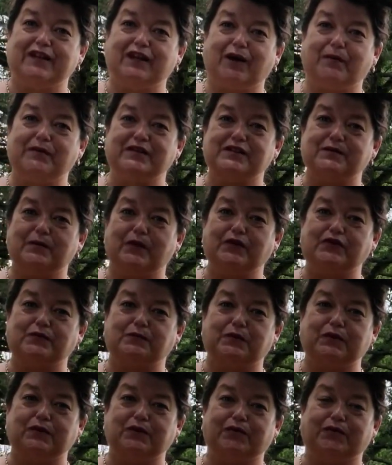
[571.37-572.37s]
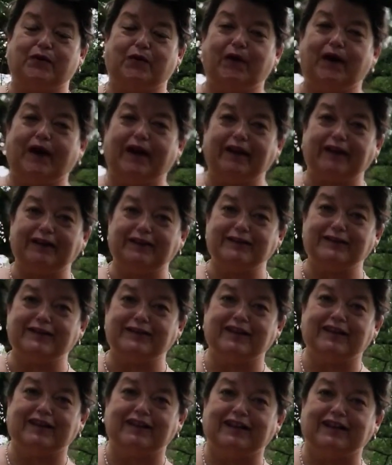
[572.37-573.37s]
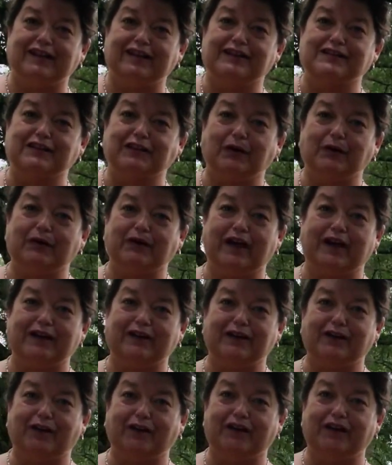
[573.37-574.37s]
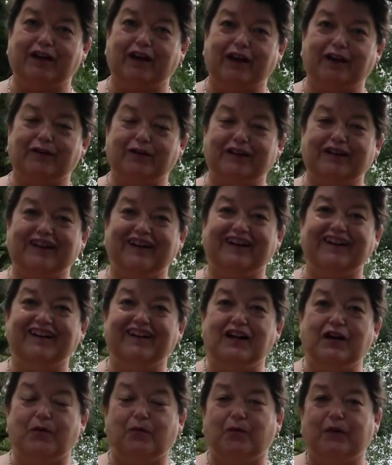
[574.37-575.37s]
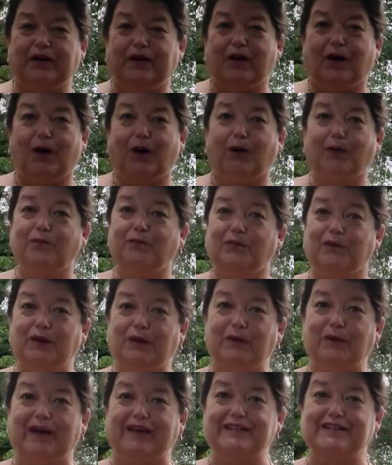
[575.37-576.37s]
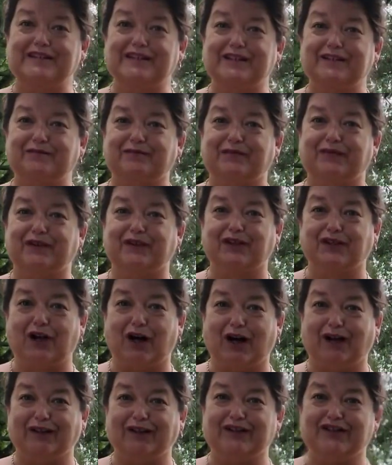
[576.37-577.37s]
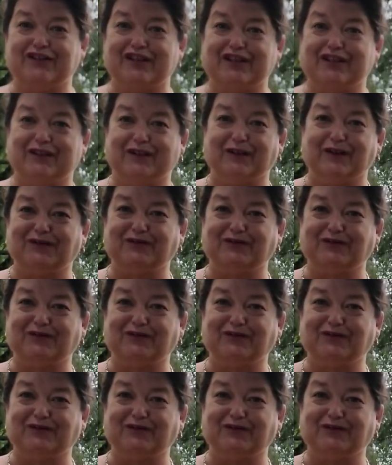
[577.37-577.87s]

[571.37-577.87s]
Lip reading: Albans' most beautiful, and it's located on an area we call, you guessed it, College Hill.